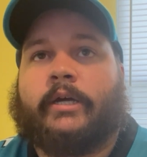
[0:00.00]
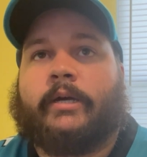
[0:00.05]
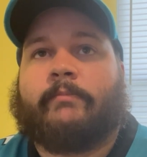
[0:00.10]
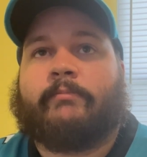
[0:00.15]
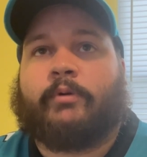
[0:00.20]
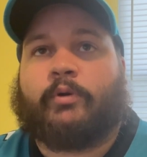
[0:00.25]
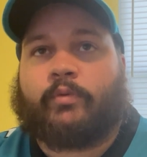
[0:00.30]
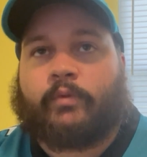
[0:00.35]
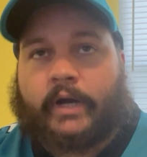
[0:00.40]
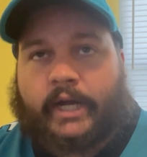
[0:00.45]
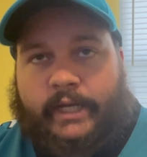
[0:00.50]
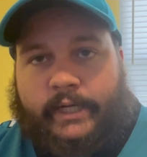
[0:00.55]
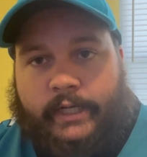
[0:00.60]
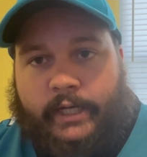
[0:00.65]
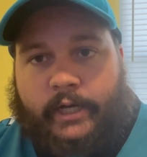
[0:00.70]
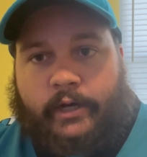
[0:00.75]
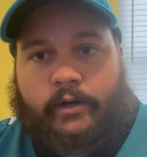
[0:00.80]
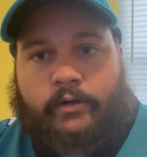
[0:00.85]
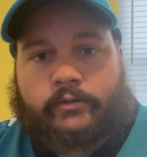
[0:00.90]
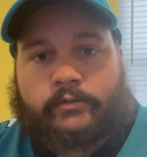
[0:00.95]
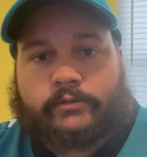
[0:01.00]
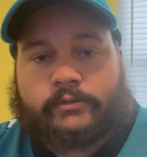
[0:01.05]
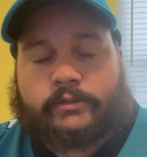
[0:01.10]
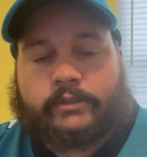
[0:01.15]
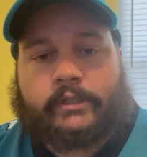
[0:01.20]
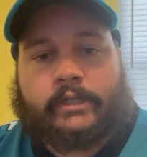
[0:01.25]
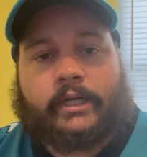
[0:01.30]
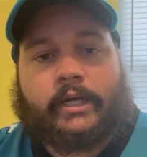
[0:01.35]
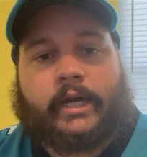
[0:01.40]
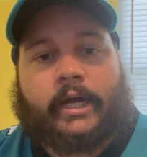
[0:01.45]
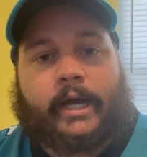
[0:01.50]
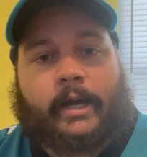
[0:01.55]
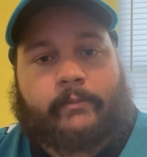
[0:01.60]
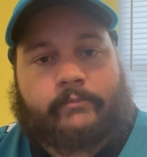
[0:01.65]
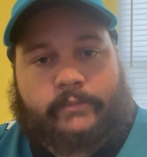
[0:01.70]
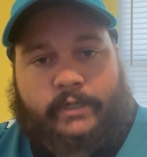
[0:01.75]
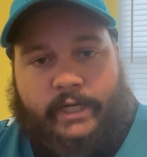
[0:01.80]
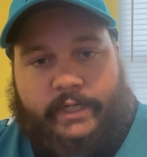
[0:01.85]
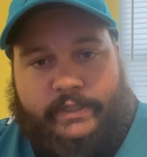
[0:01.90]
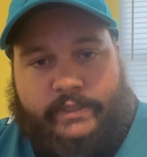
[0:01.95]
But right now, I'm
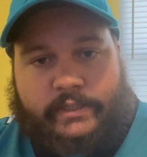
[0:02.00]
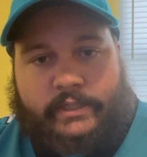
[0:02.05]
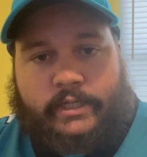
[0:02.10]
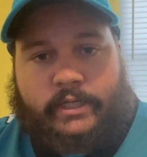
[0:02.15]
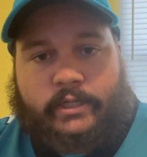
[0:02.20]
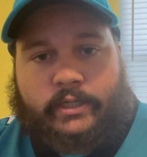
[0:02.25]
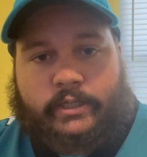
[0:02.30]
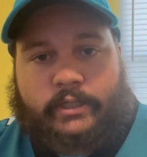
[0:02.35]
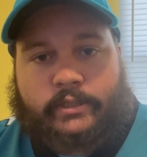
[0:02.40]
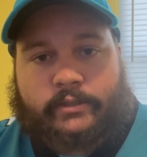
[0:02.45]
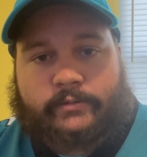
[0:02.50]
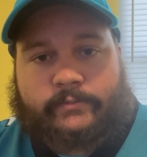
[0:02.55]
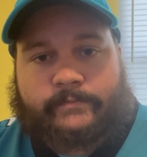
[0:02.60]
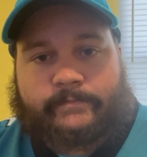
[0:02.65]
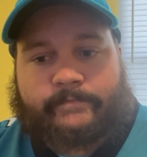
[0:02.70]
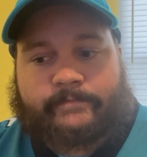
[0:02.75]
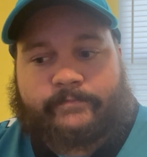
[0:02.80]
not seeing it.